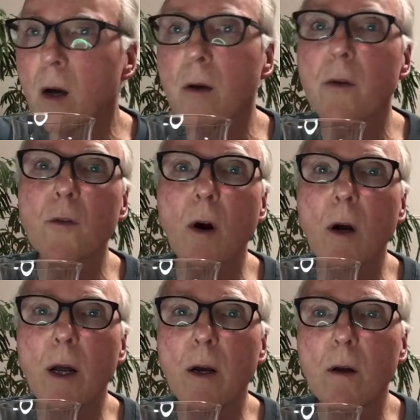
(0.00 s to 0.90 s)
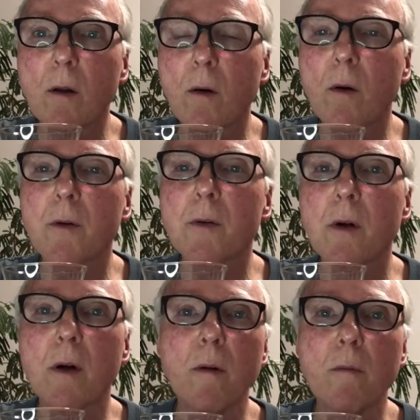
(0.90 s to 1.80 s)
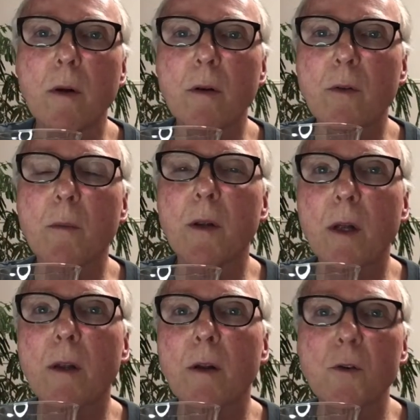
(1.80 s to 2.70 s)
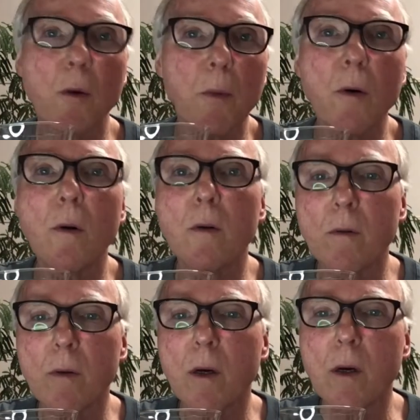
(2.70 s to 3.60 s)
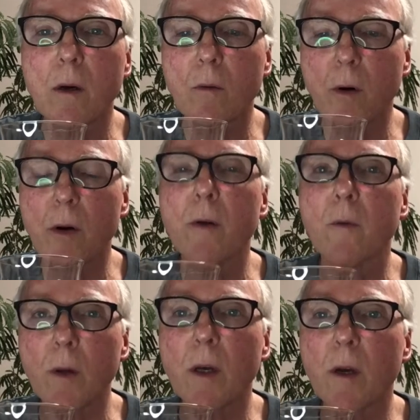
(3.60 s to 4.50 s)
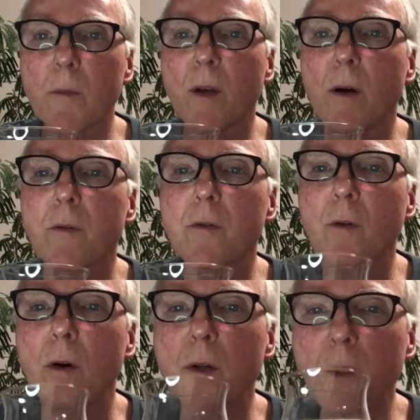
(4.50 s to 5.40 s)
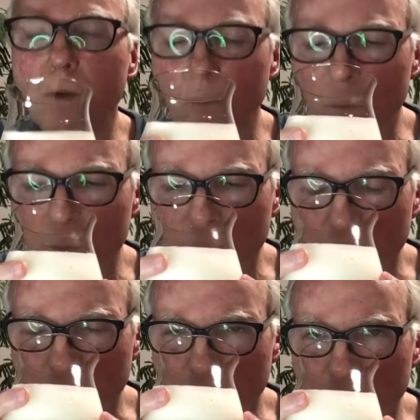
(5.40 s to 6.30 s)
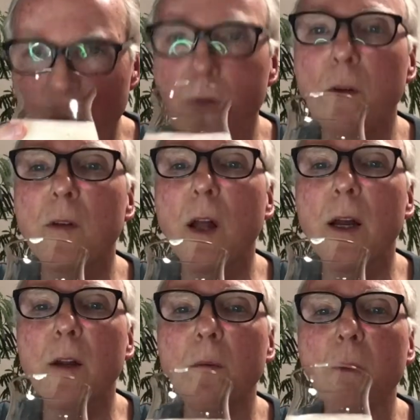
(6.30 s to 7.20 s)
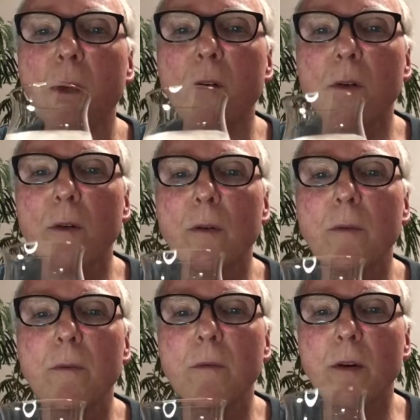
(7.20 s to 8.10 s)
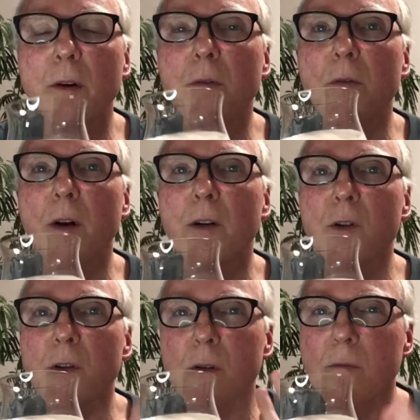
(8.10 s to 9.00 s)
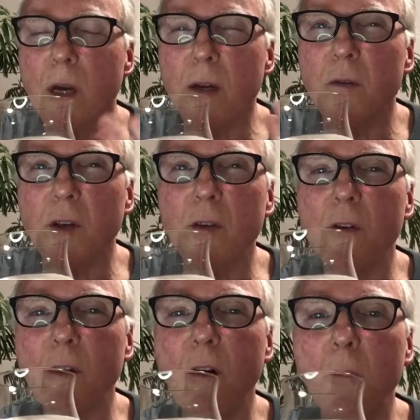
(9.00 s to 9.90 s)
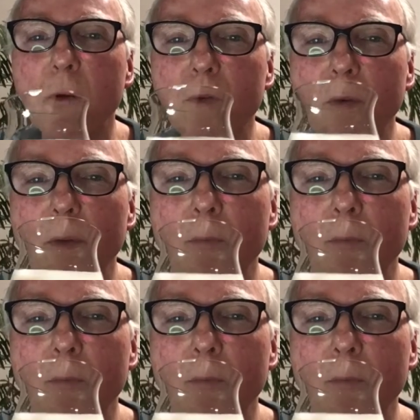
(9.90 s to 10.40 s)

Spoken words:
a strong ale or something like the triple, where it really comes out strongly. This is light and pleasant, very fresh and kind of zesty almost.